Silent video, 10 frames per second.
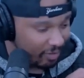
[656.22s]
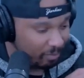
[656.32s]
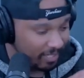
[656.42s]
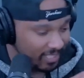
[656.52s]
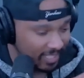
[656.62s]

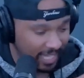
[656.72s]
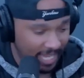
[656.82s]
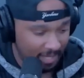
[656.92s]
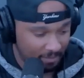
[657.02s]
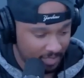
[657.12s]
played the
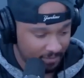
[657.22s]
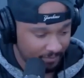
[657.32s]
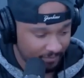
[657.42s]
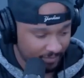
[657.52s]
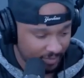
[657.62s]
games,
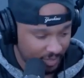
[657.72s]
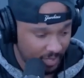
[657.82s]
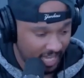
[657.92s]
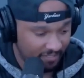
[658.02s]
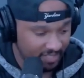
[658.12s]
you
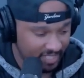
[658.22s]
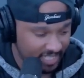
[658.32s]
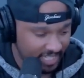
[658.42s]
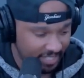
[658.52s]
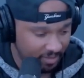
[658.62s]
haven't
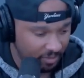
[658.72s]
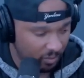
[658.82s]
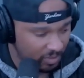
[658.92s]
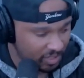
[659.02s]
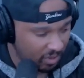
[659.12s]
seen
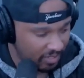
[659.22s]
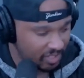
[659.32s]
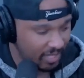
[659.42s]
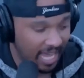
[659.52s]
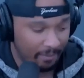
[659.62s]
what's going
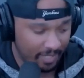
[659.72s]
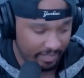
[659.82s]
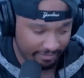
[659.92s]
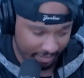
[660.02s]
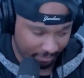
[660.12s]
to happen in
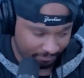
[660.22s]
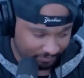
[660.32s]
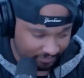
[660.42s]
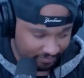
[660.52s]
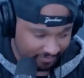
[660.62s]
the film.
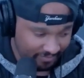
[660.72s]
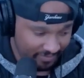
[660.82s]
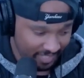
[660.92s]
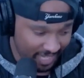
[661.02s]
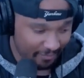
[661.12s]

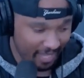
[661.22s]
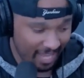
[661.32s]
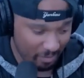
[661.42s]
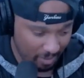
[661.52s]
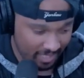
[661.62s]
And if you
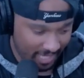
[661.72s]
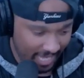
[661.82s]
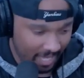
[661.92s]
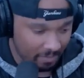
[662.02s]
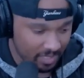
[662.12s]
haven't played the
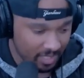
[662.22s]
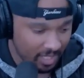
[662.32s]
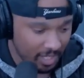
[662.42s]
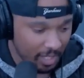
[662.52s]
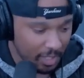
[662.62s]
games,
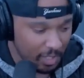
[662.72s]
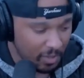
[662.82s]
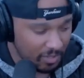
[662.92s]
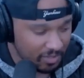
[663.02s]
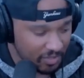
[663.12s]
you're
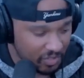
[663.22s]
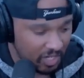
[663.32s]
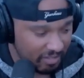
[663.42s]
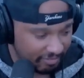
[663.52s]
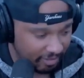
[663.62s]
going to
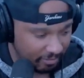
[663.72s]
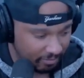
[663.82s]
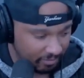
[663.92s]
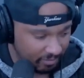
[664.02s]
enjoy the film